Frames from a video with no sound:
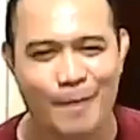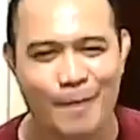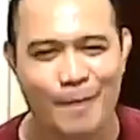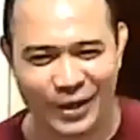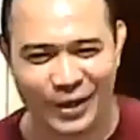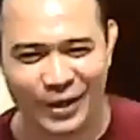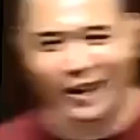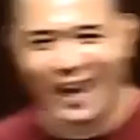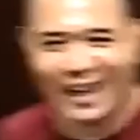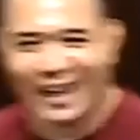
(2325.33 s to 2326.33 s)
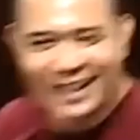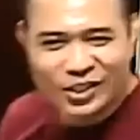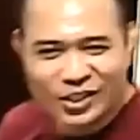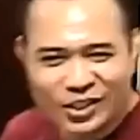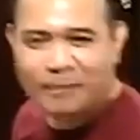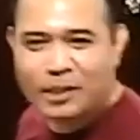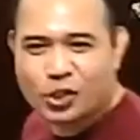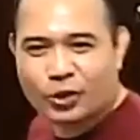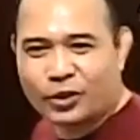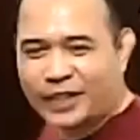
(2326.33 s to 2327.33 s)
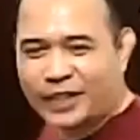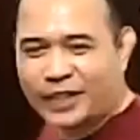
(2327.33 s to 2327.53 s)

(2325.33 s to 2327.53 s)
Okay, so let me show you this.